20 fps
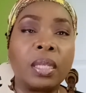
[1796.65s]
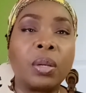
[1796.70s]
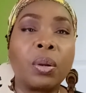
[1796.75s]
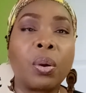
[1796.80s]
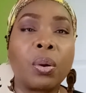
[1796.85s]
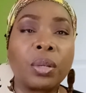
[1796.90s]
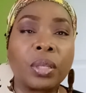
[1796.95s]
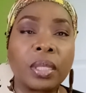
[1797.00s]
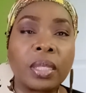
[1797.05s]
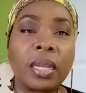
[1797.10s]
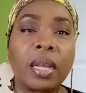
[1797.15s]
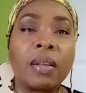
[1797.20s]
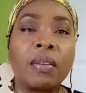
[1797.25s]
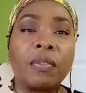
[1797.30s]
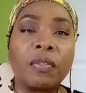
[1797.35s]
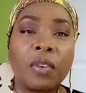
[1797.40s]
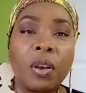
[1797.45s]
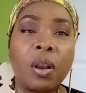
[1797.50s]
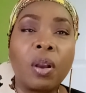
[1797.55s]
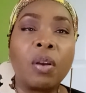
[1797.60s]

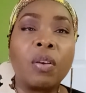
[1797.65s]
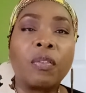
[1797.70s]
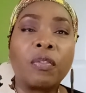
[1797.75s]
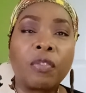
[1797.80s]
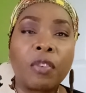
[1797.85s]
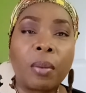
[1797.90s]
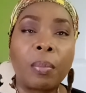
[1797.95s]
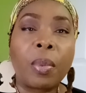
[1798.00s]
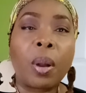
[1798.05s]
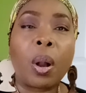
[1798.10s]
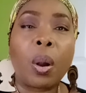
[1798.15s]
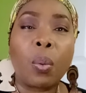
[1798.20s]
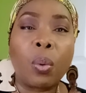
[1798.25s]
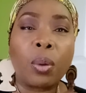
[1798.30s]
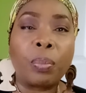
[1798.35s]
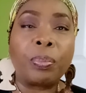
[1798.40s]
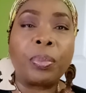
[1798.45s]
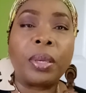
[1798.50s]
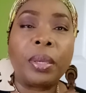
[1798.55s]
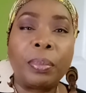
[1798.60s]
ourselves from
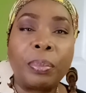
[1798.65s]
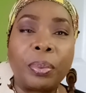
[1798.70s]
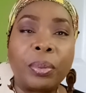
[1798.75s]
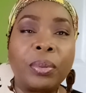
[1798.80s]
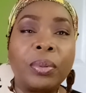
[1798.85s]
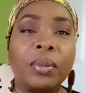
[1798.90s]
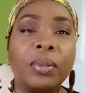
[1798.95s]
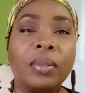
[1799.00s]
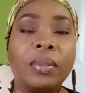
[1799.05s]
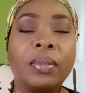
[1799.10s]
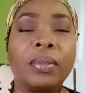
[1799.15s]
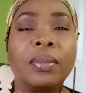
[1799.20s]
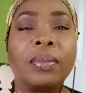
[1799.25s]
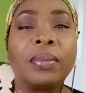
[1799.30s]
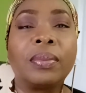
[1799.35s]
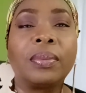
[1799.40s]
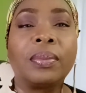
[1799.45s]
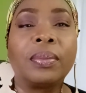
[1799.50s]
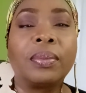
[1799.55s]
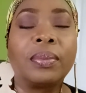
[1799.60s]
our people
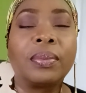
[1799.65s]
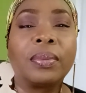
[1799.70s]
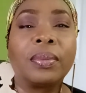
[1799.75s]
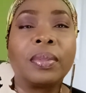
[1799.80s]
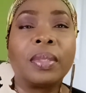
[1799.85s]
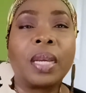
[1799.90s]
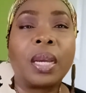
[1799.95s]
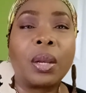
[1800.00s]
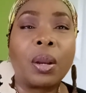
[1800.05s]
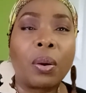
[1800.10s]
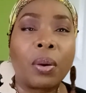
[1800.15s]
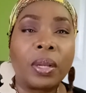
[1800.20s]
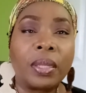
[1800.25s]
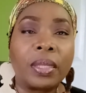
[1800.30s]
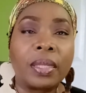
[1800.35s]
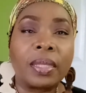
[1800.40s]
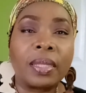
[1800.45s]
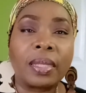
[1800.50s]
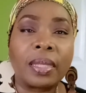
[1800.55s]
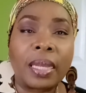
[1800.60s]
and our
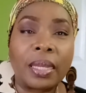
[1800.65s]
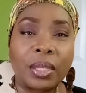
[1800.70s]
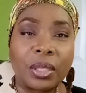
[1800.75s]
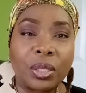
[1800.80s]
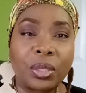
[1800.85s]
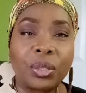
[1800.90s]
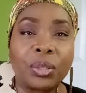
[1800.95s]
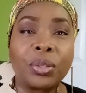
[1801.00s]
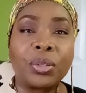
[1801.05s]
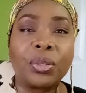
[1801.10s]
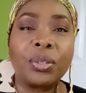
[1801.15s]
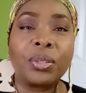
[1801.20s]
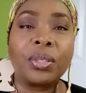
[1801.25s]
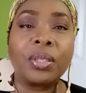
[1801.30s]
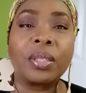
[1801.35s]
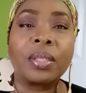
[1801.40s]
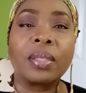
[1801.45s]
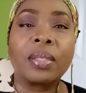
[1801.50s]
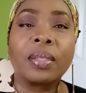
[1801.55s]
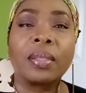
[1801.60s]

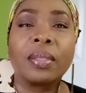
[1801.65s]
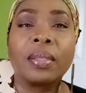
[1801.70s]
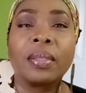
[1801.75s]
ancestors,